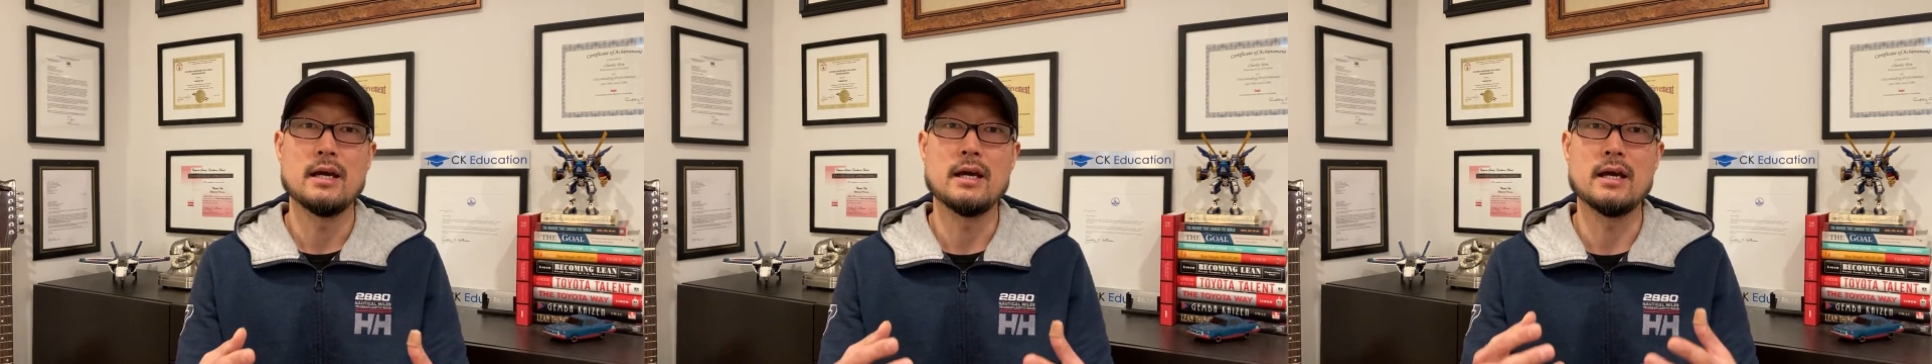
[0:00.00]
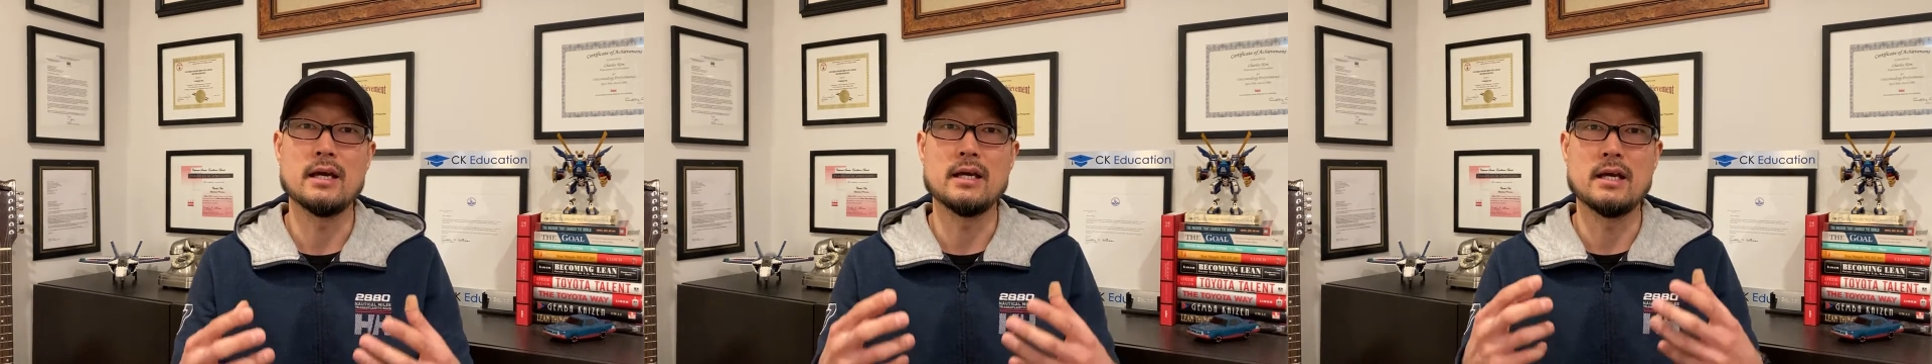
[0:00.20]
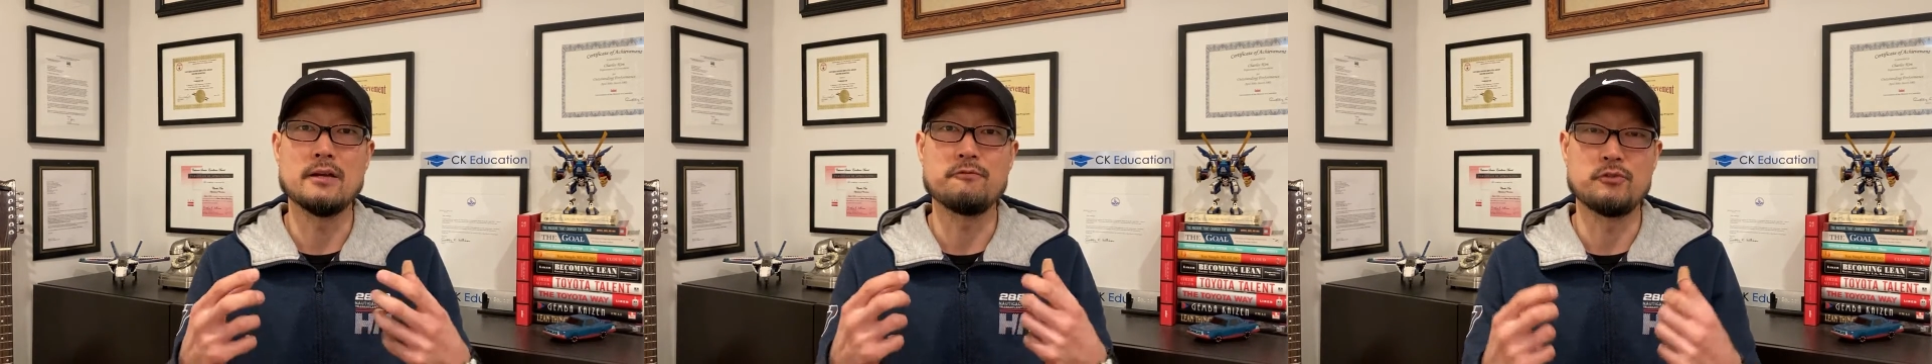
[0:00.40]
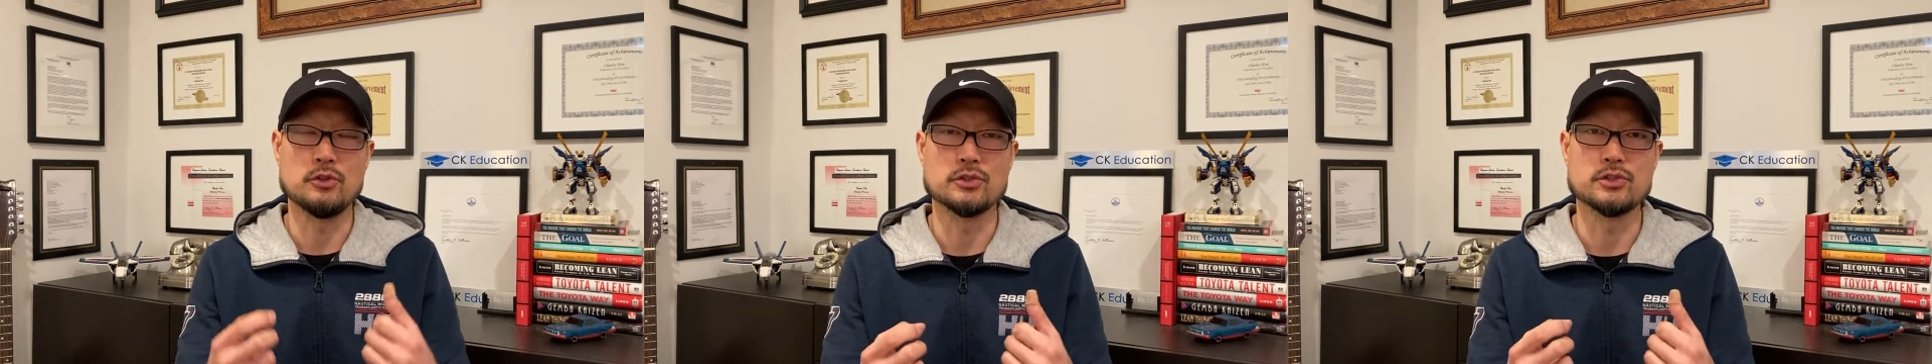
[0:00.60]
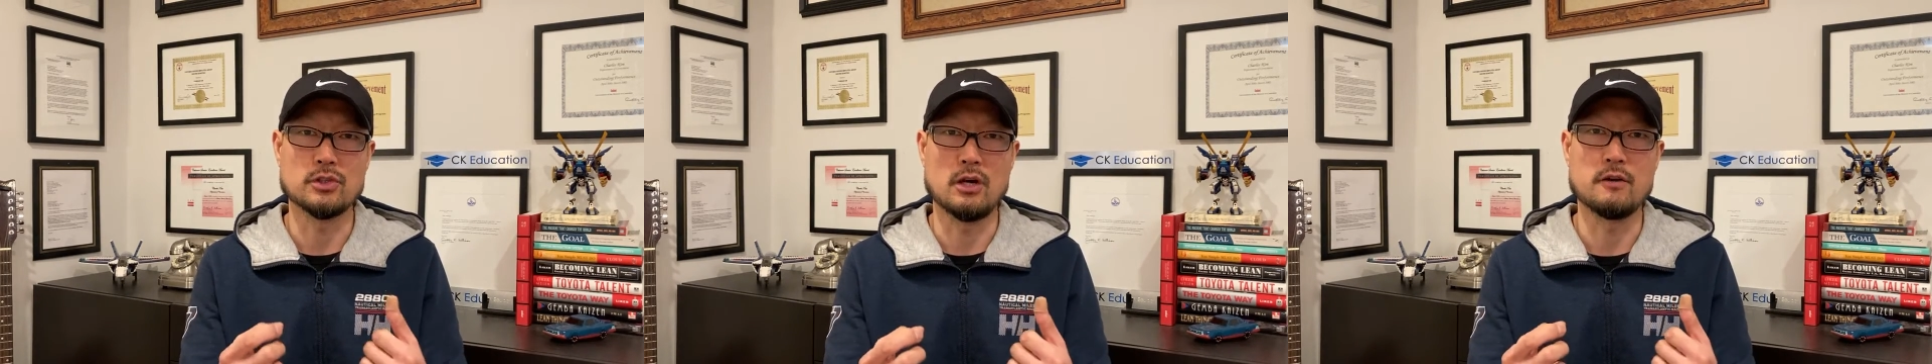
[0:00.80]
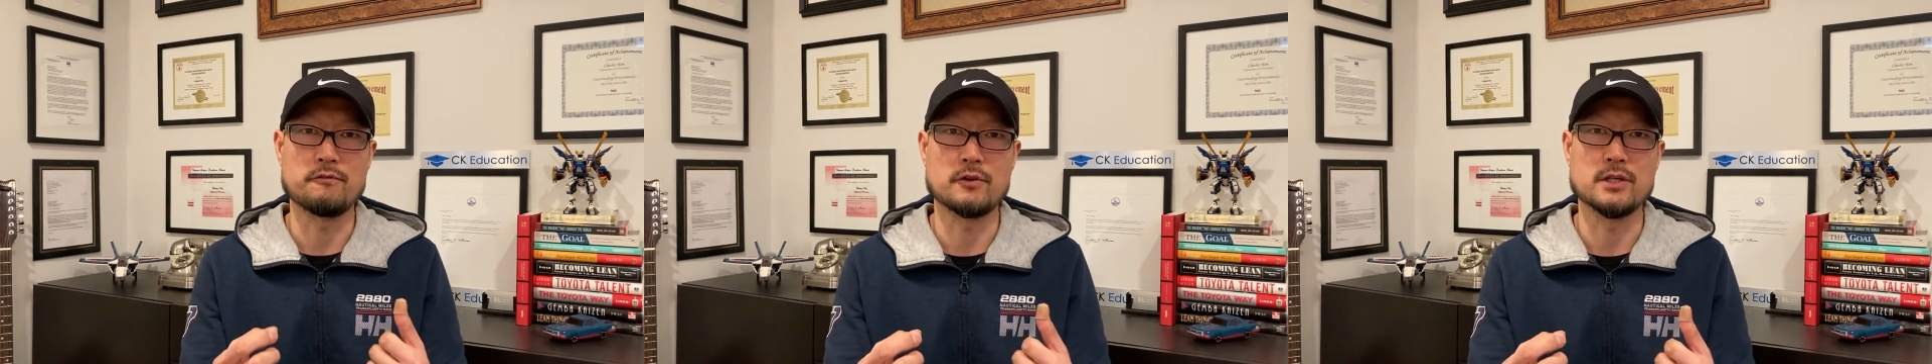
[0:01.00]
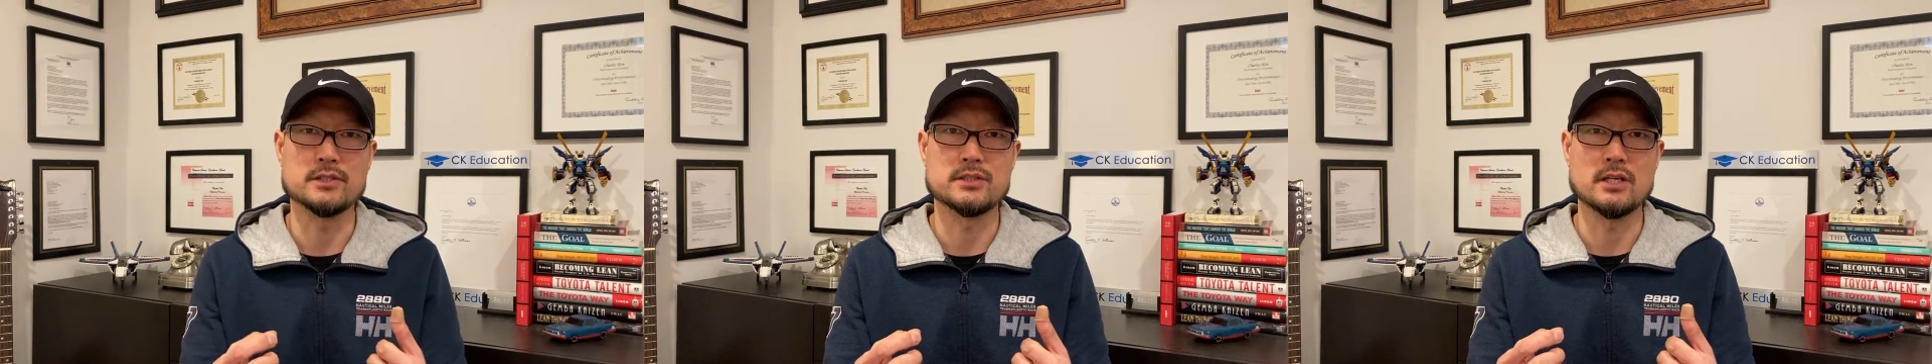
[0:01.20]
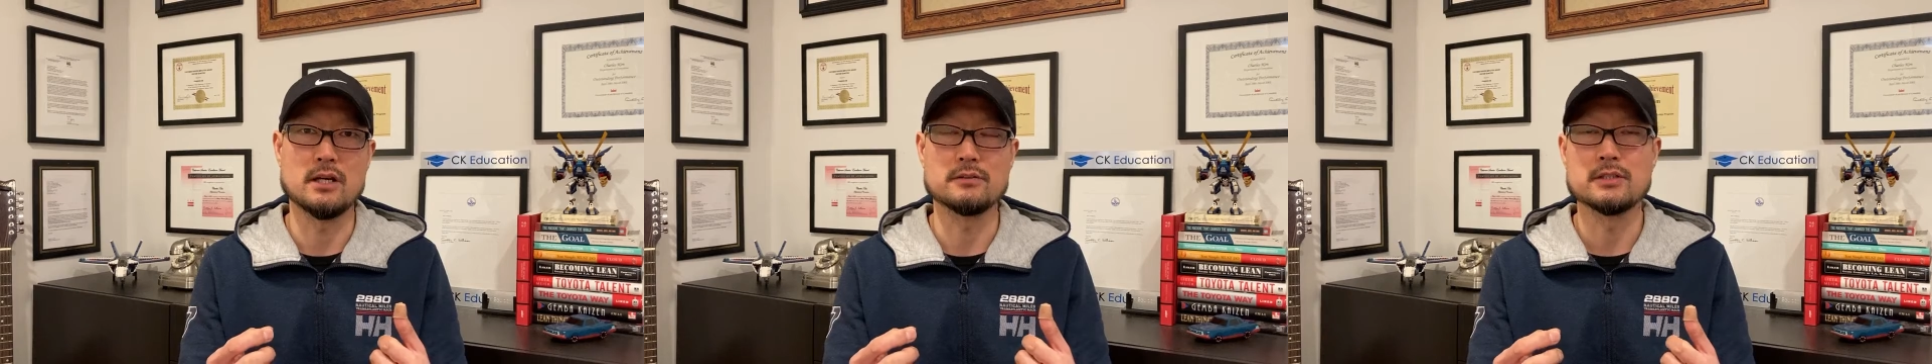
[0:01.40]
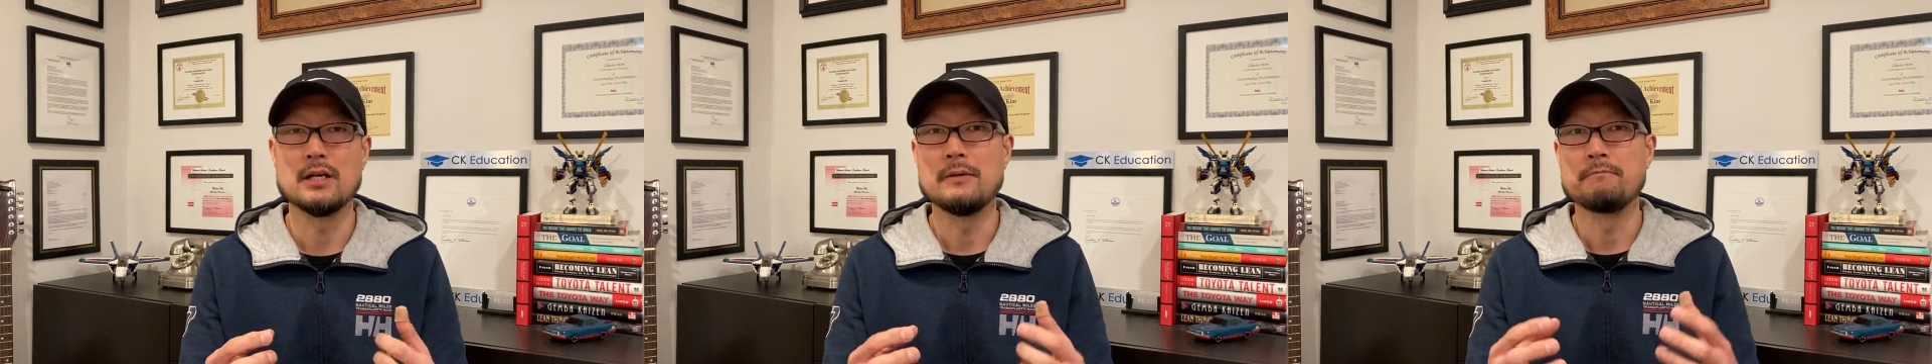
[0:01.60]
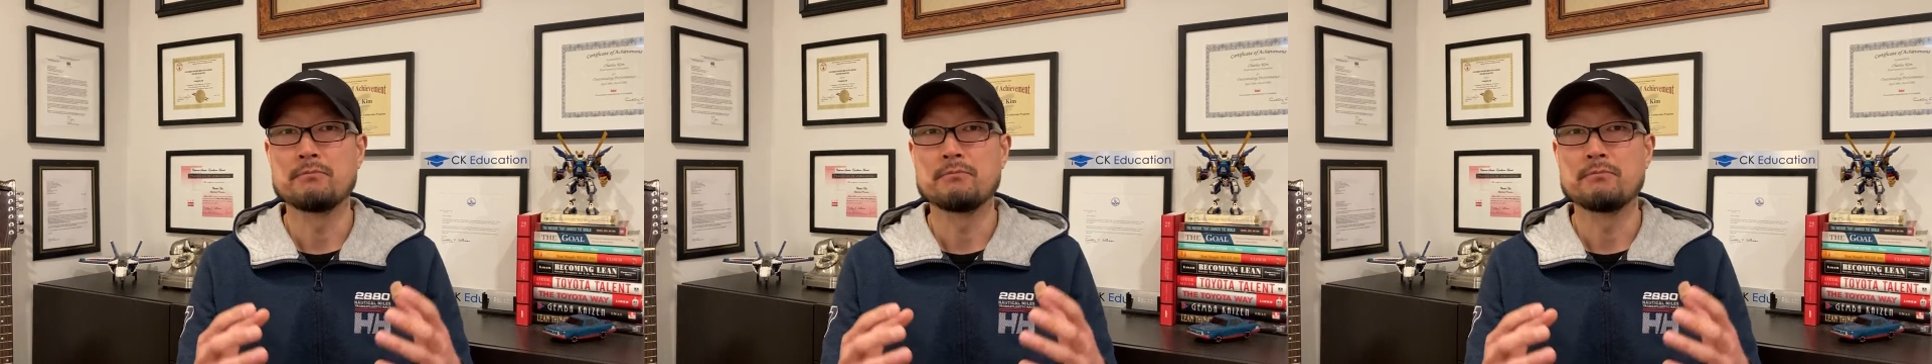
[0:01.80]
And feel sorry for ourselves.